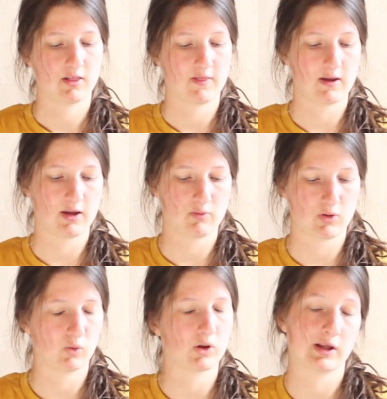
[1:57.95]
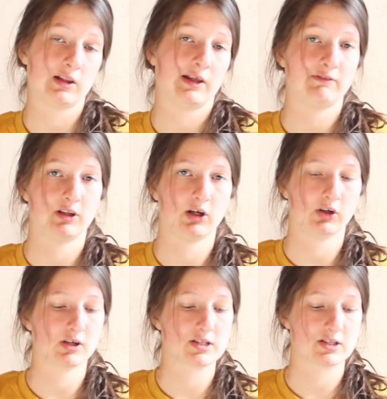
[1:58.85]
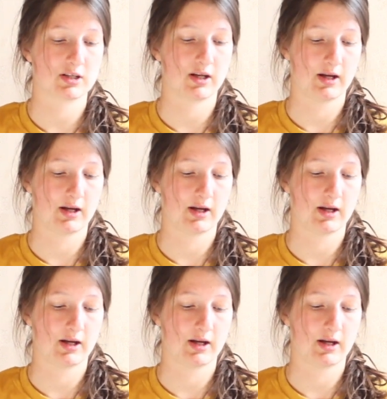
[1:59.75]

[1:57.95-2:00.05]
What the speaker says: They were only like $11,